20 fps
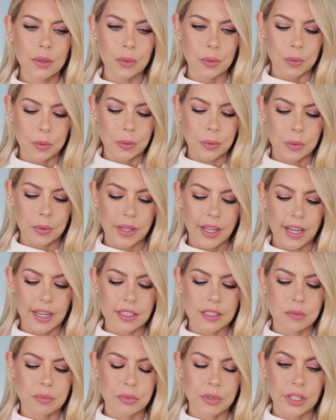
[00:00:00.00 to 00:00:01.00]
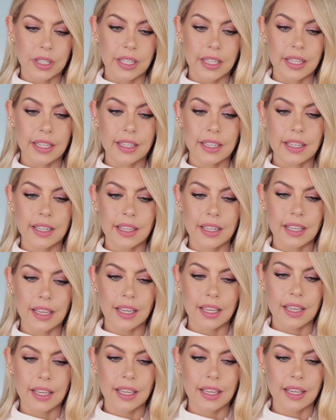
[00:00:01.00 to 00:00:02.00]
Ooh, that's
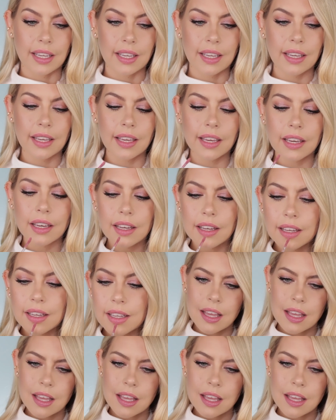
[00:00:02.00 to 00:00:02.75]
pretty.